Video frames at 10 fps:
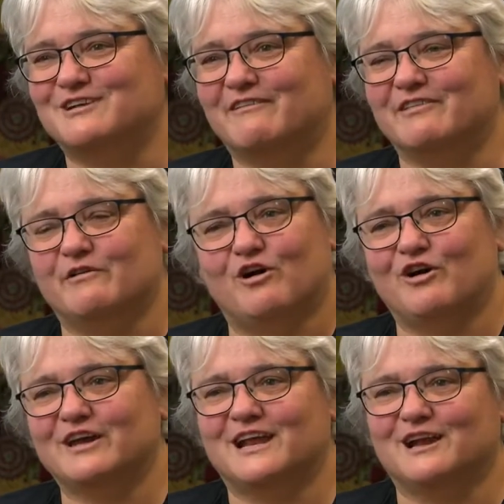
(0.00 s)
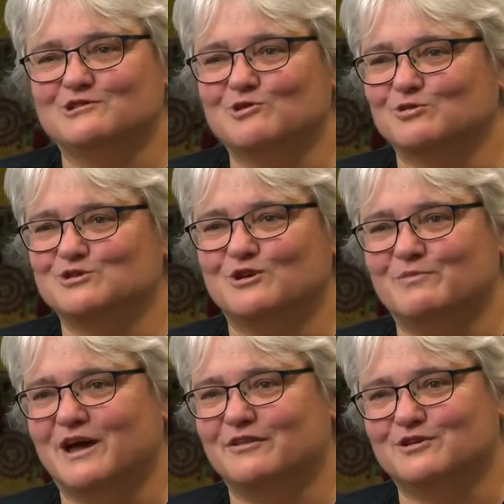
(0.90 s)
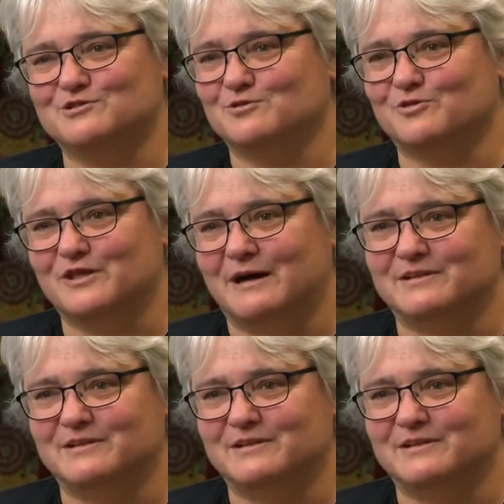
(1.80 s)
rather than I can only talk to you about your sore thumb,